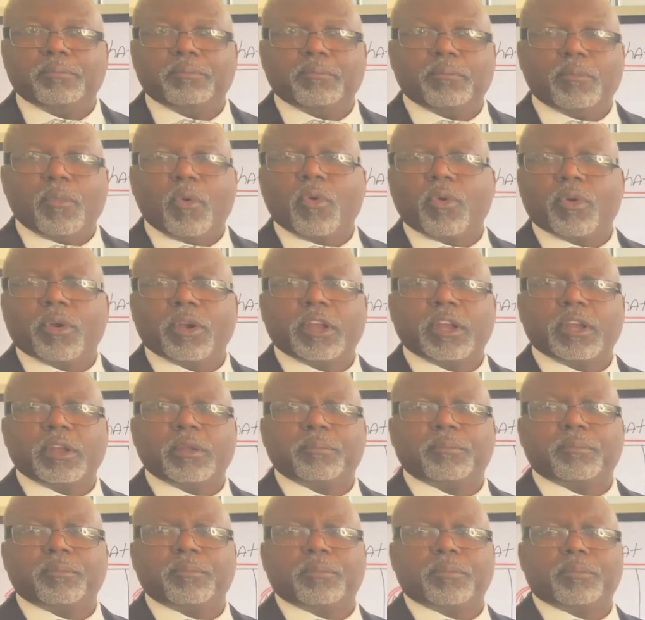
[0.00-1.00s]
more than
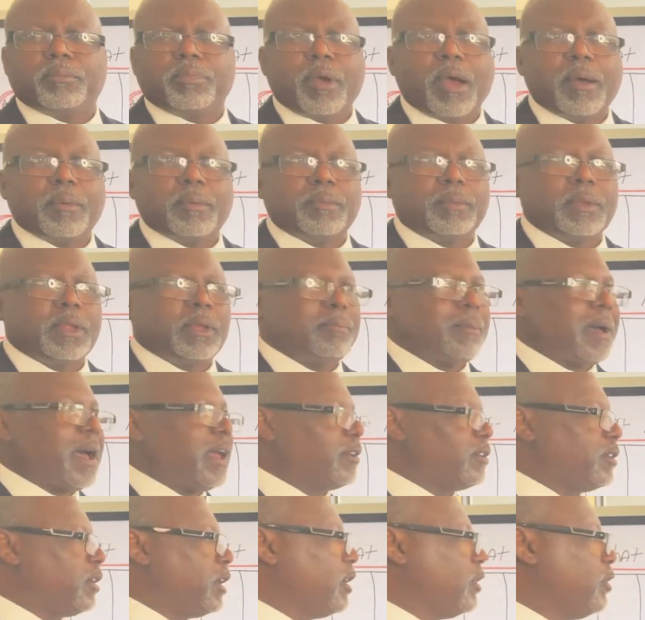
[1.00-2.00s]
probably
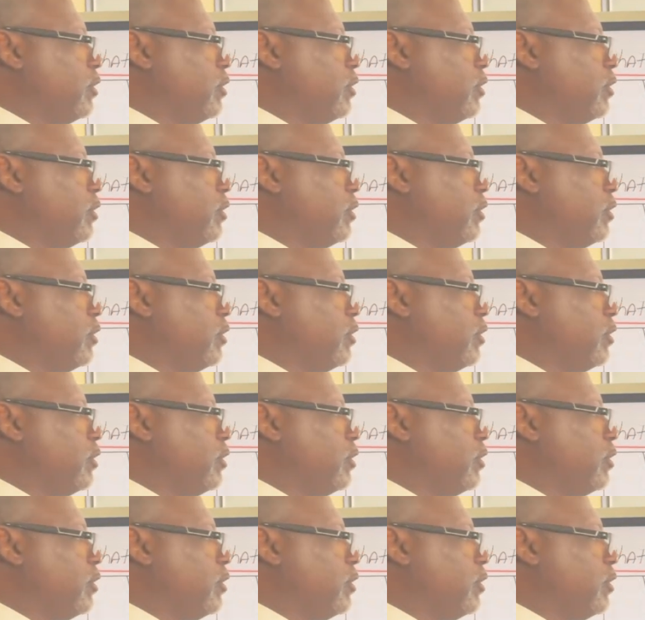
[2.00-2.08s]
about 10